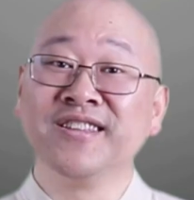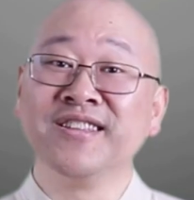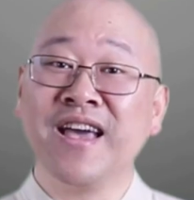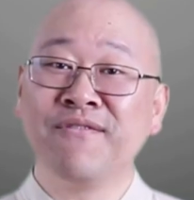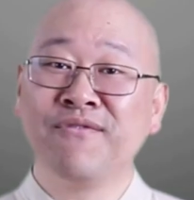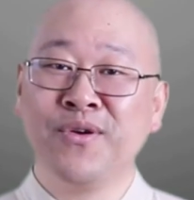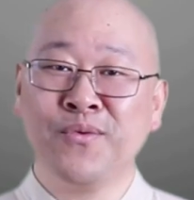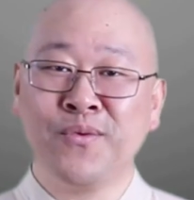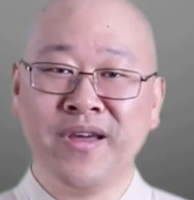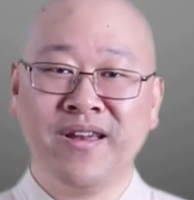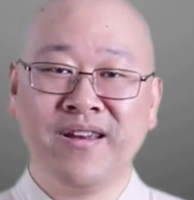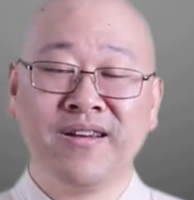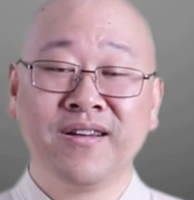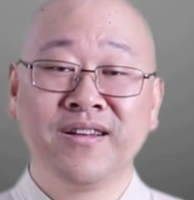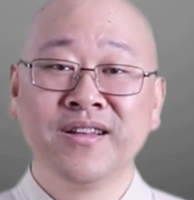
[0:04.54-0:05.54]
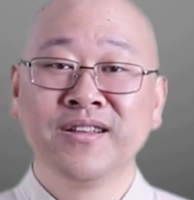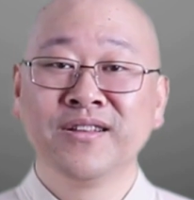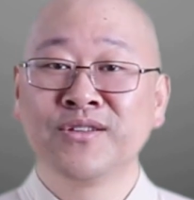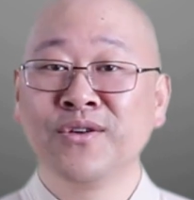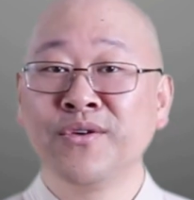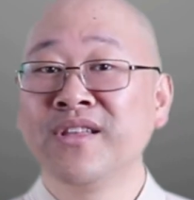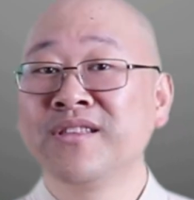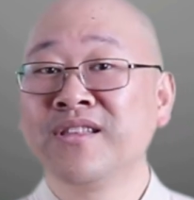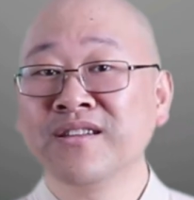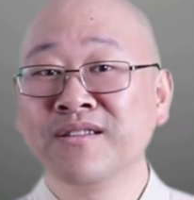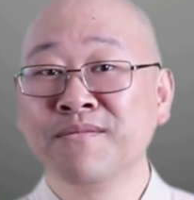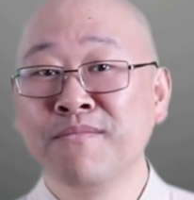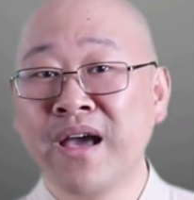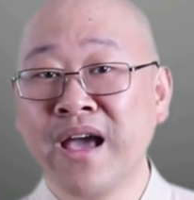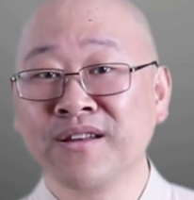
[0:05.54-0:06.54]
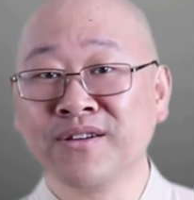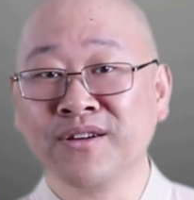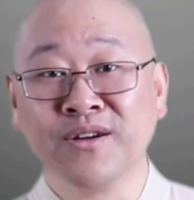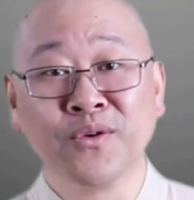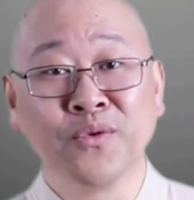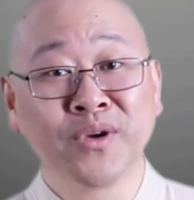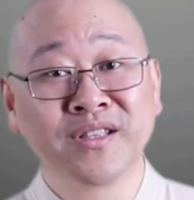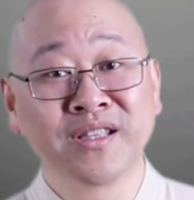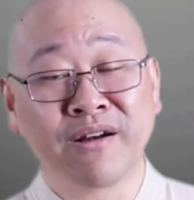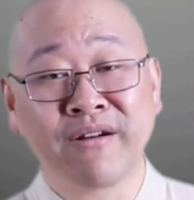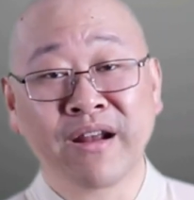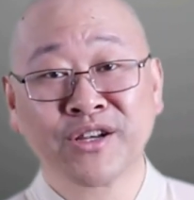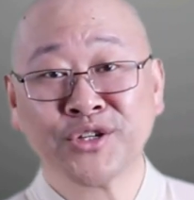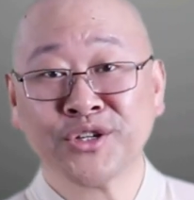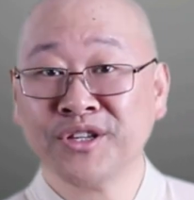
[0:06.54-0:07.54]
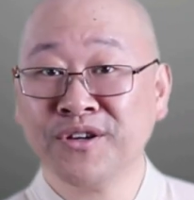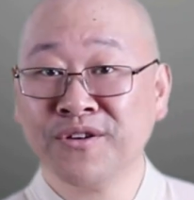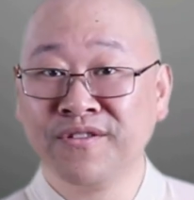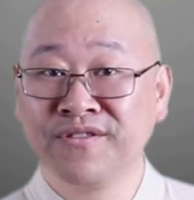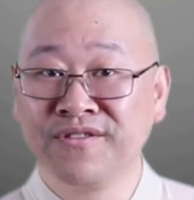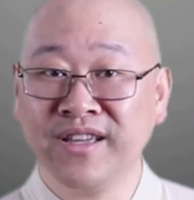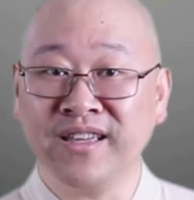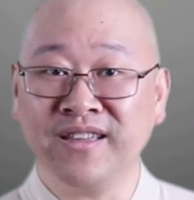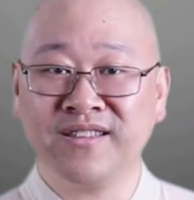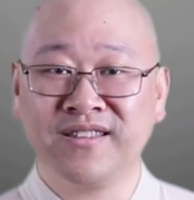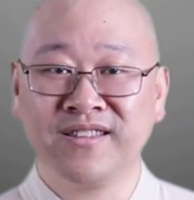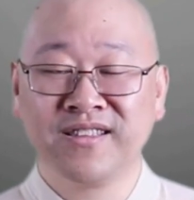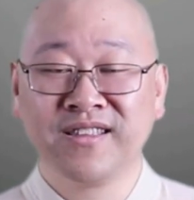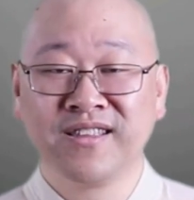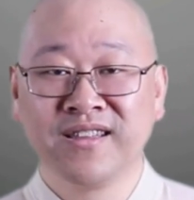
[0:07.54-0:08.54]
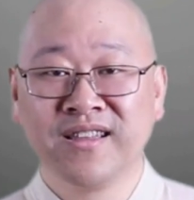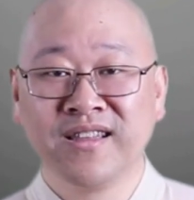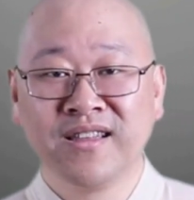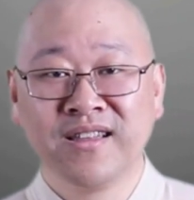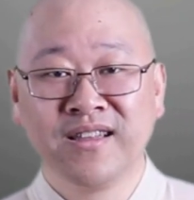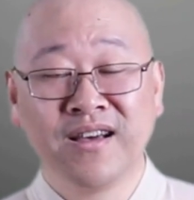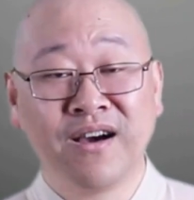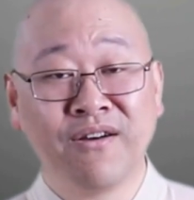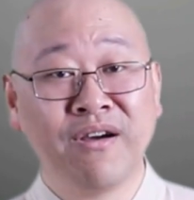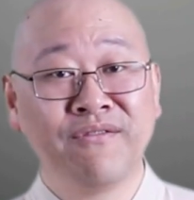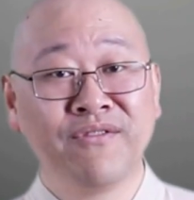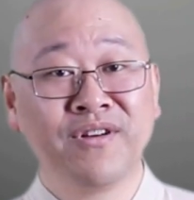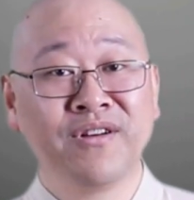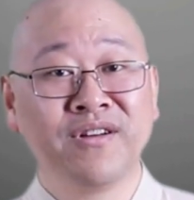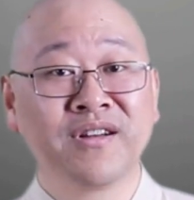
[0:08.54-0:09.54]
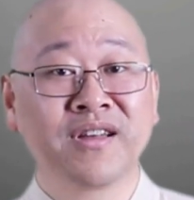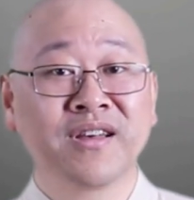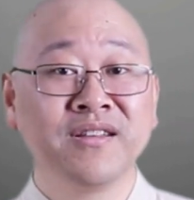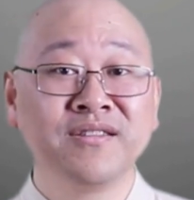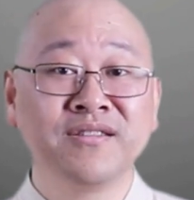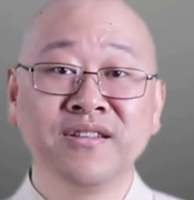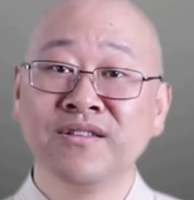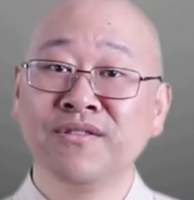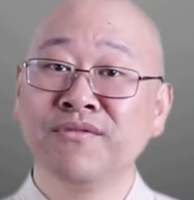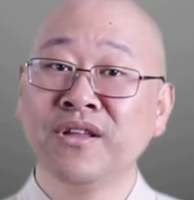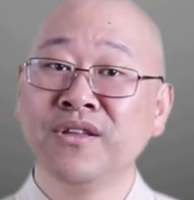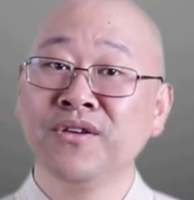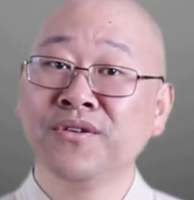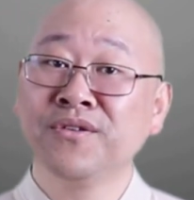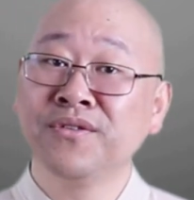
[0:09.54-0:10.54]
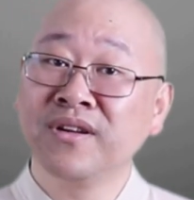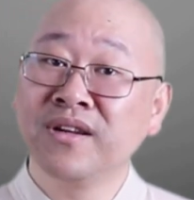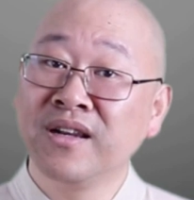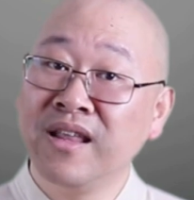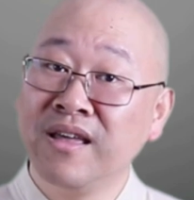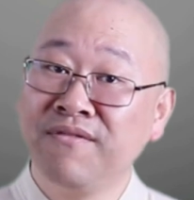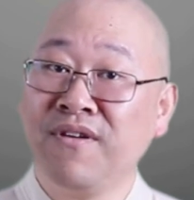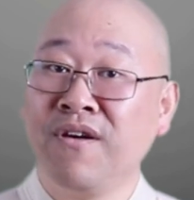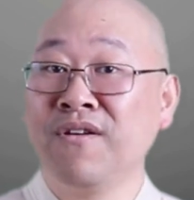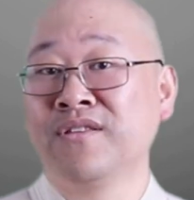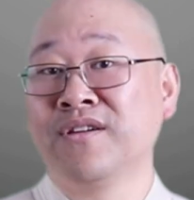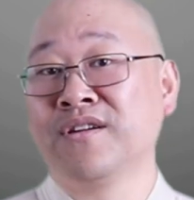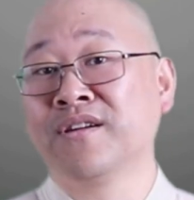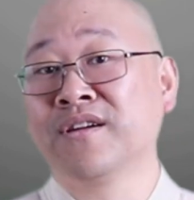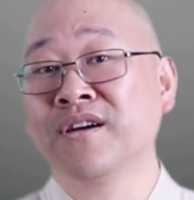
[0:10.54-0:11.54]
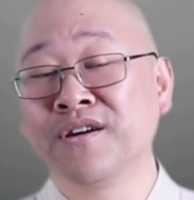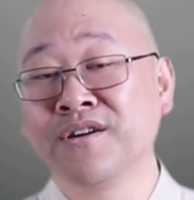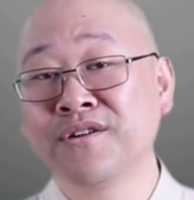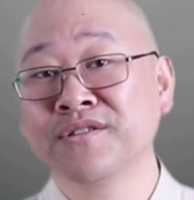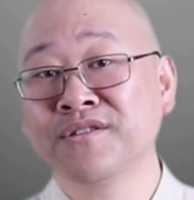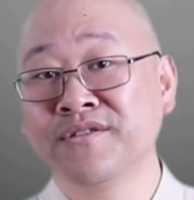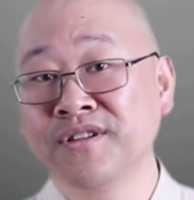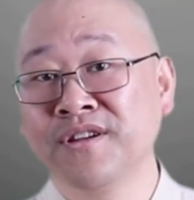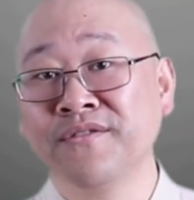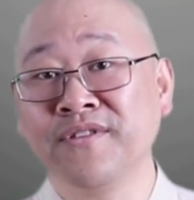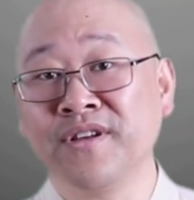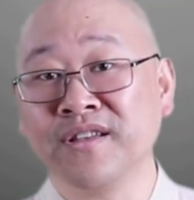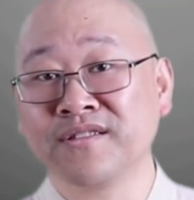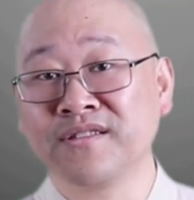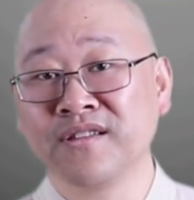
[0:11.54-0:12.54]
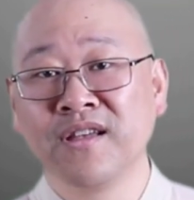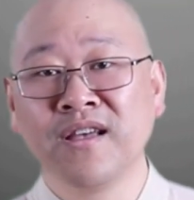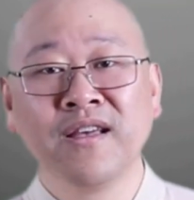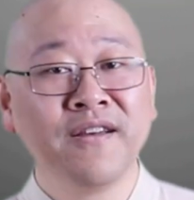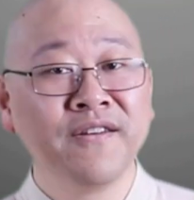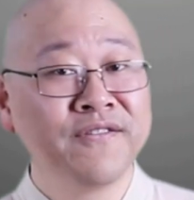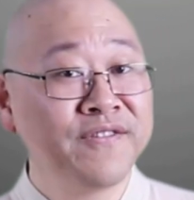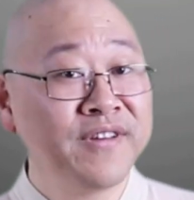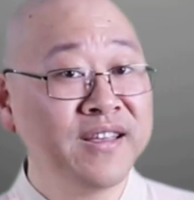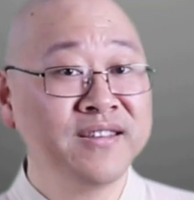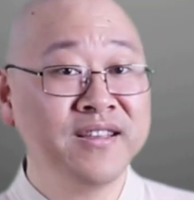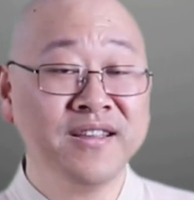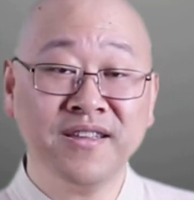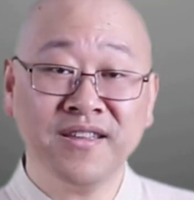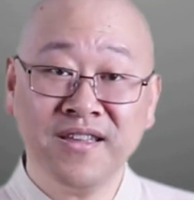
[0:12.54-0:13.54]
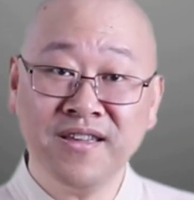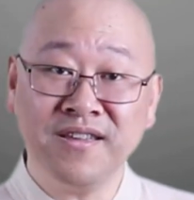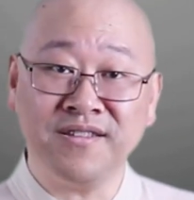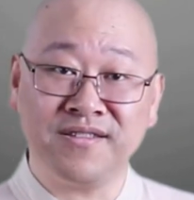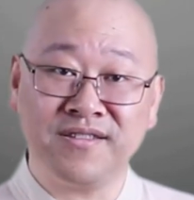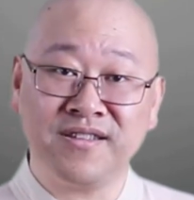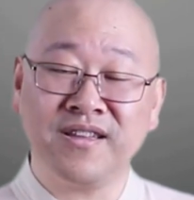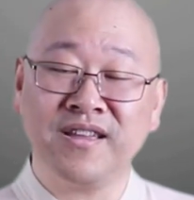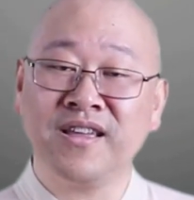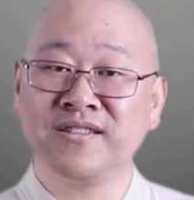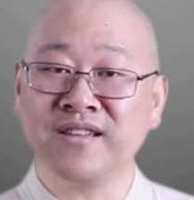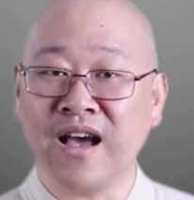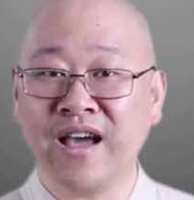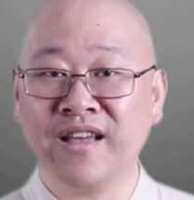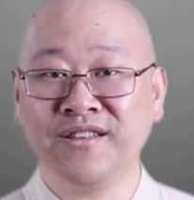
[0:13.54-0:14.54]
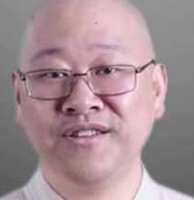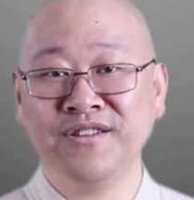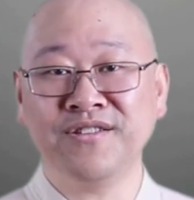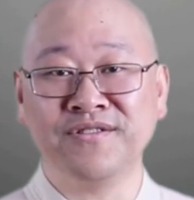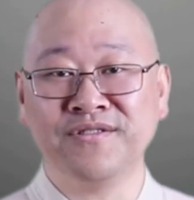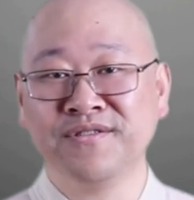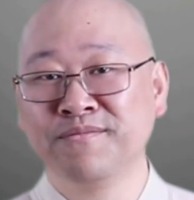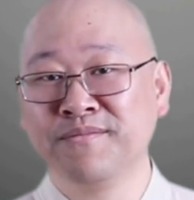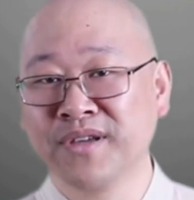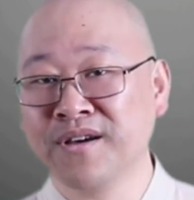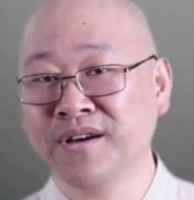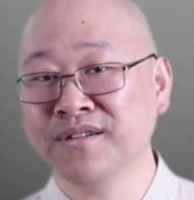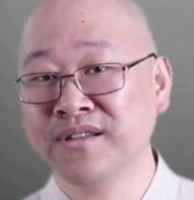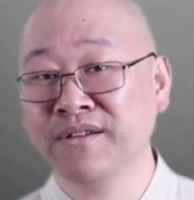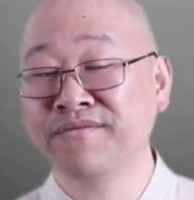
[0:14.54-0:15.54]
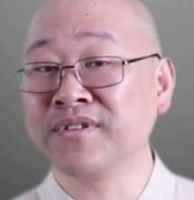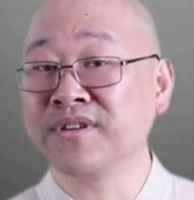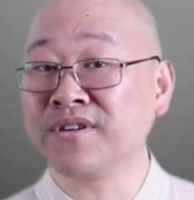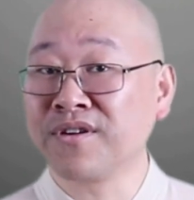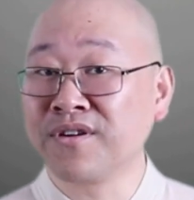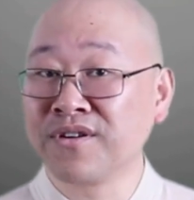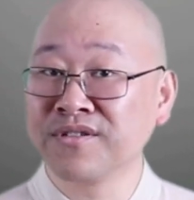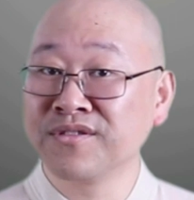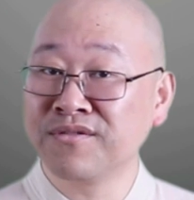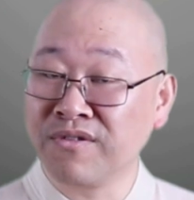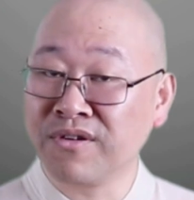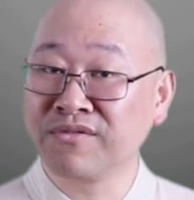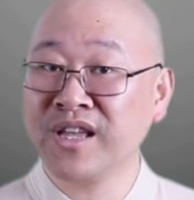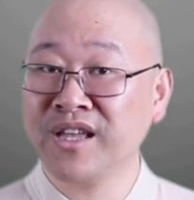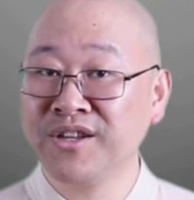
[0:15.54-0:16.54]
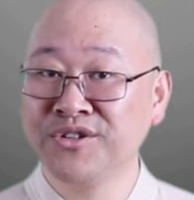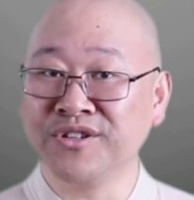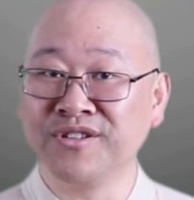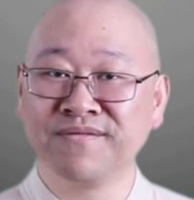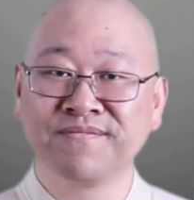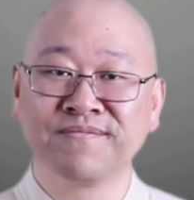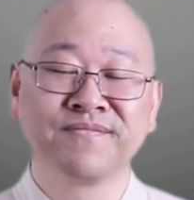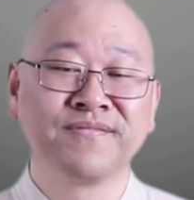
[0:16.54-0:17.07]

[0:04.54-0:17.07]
is everywhere, so it doesn't matter what direction you face. However, considering you live on the Earth's surface, facing east is ideal because of the Earth's rotation.